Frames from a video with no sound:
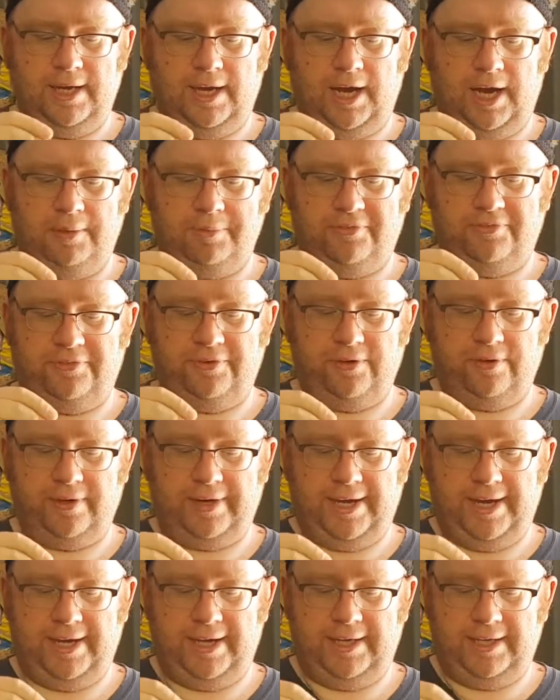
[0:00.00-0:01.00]
I prefer
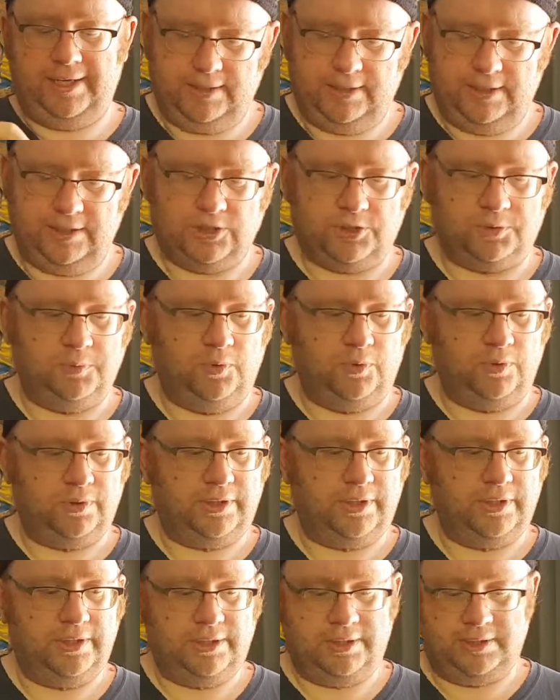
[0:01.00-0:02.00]
a
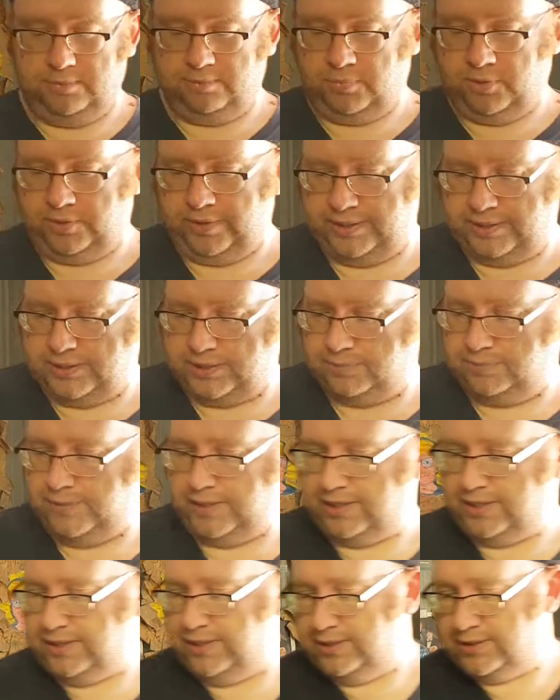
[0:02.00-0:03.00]
smaller point
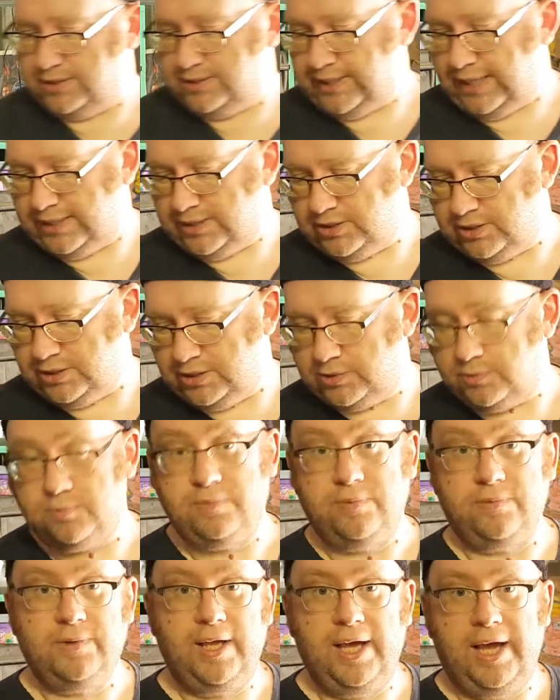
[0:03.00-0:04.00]
because that's just
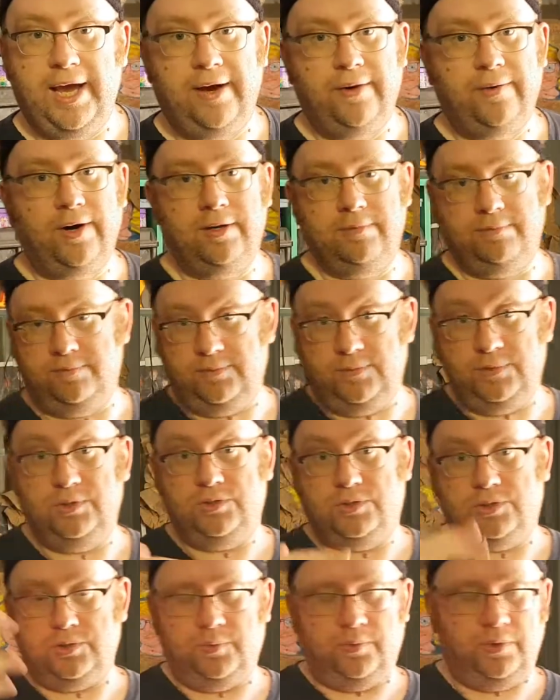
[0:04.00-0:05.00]
how I'm
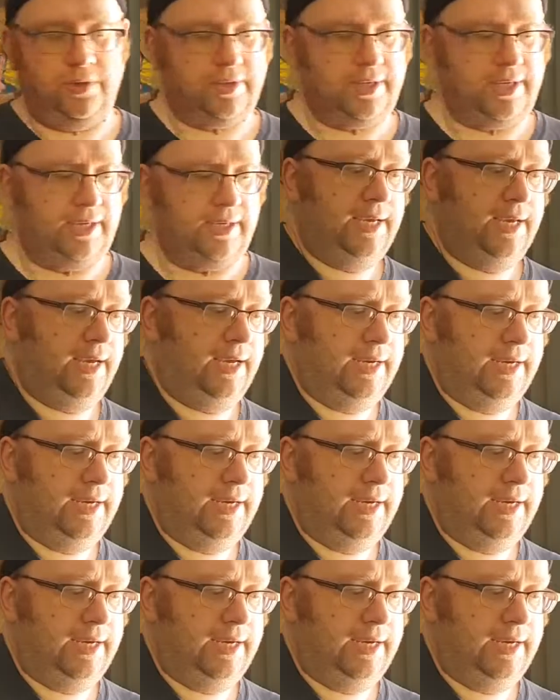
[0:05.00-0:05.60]
used to working.